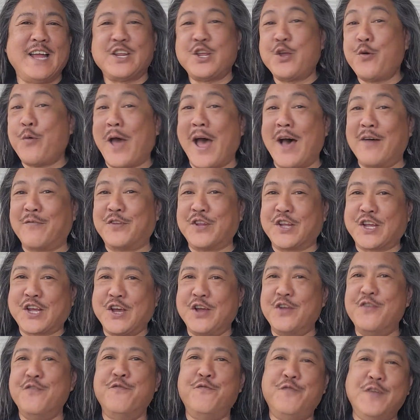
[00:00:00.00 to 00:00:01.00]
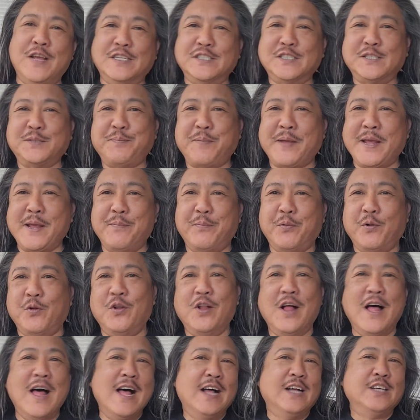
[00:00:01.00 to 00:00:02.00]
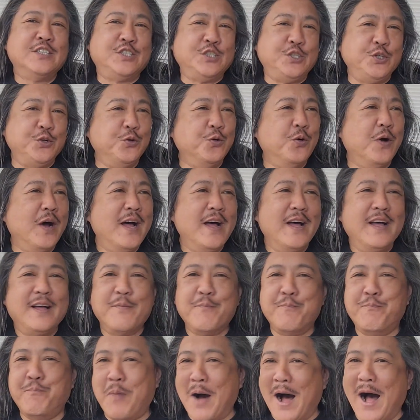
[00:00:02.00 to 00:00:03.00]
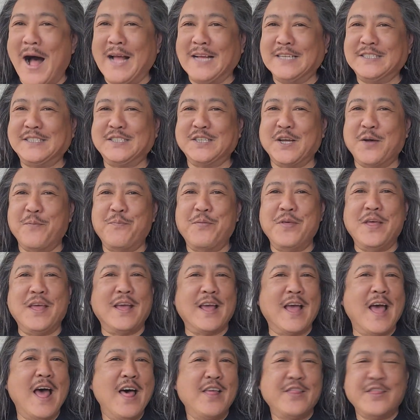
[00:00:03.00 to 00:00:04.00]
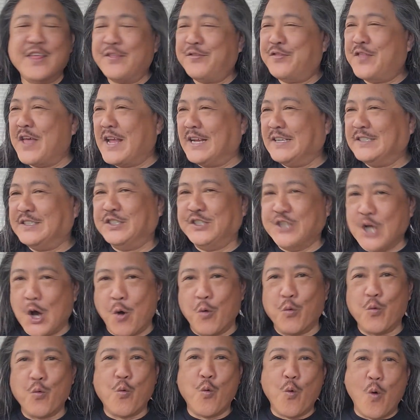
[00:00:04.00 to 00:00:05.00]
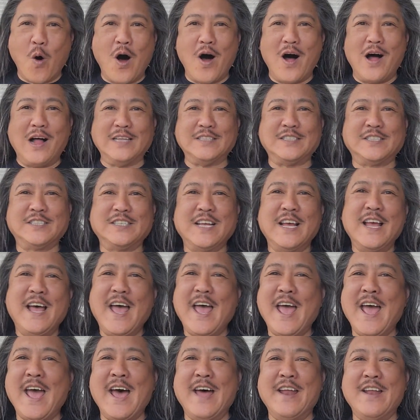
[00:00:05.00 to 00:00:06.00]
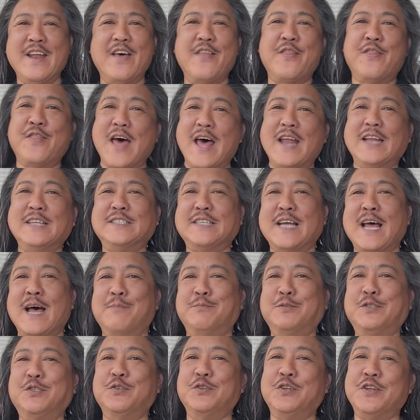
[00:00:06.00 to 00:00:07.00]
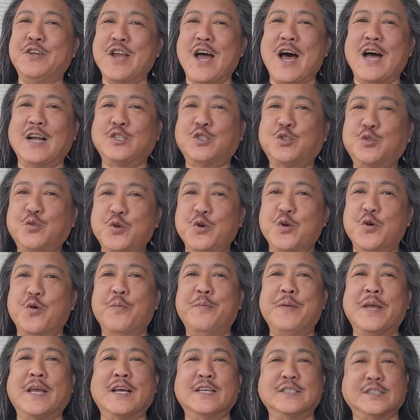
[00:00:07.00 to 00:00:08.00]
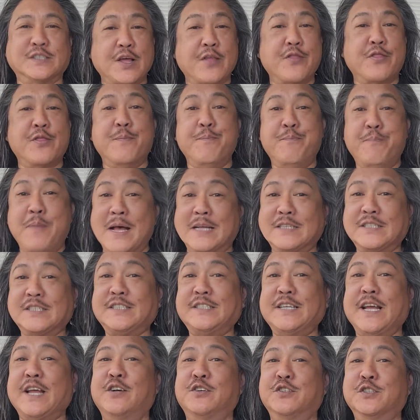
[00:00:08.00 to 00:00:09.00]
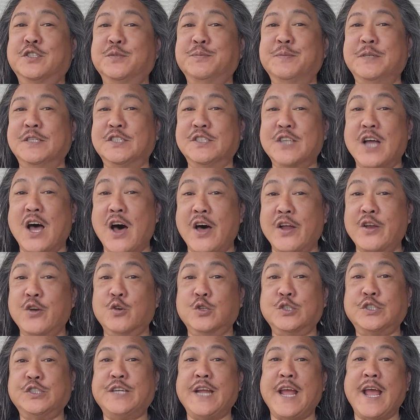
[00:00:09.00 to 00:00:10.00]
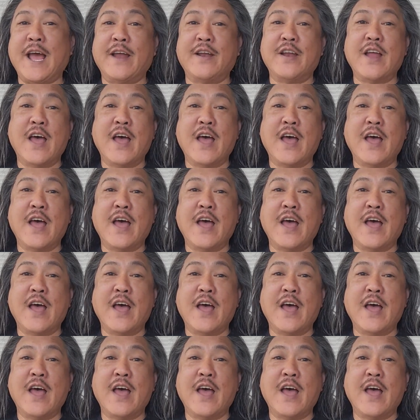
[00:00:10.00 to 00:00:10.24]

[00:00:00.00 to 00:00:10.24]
have to convince people to buy something that they don't want. And that is absolutely not true, because the best salesmen understand